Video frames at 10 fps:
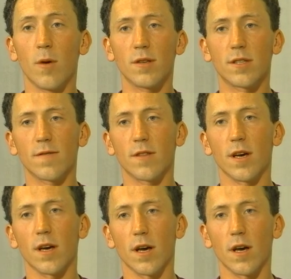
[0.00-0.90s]
most of
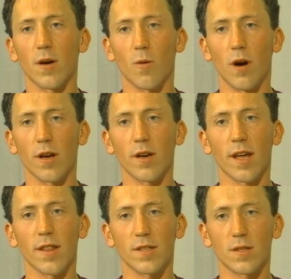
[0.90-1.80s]
the uh,
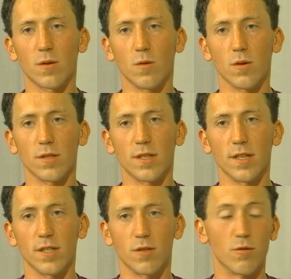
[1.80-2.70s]
watering at the schools
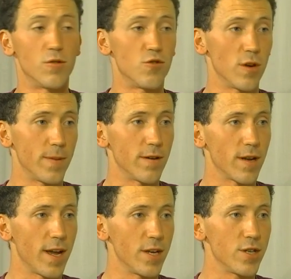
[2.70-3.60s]
is through drip
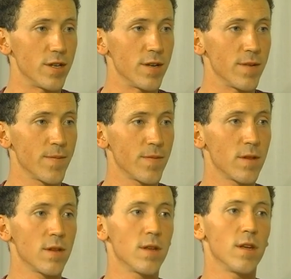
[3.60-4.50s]
irrigation. Oh,
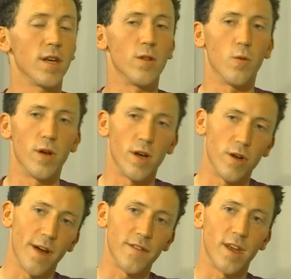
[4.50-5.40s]
okay. In the winter,
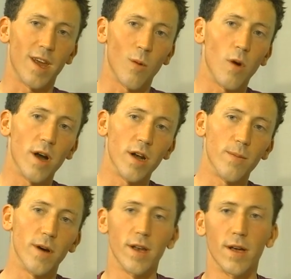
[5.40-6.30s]
you have to hand water,
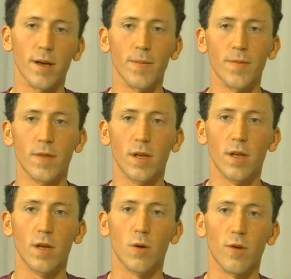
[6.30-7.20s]
but um,
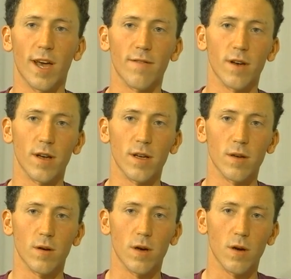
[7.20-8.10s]
we have
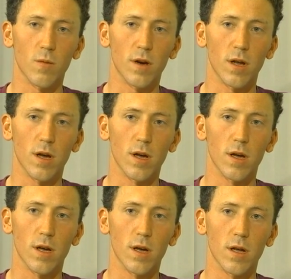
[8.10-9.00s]
a a, uh,
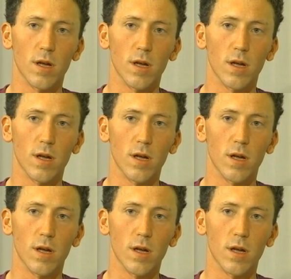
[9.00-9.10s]
a,